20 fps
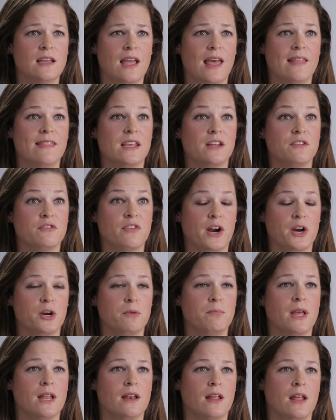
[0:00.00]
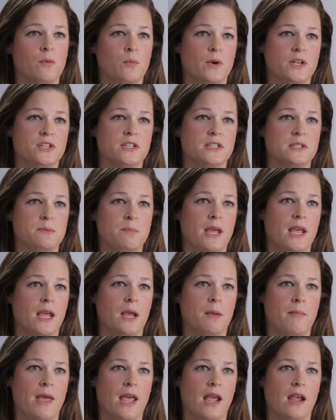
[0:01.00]
and the environment in which it's
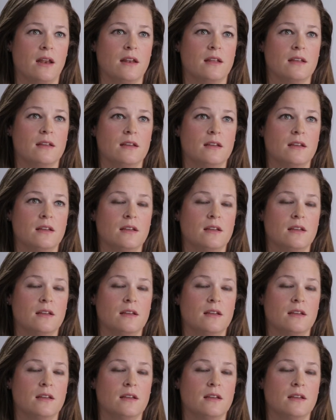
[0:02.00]
being made.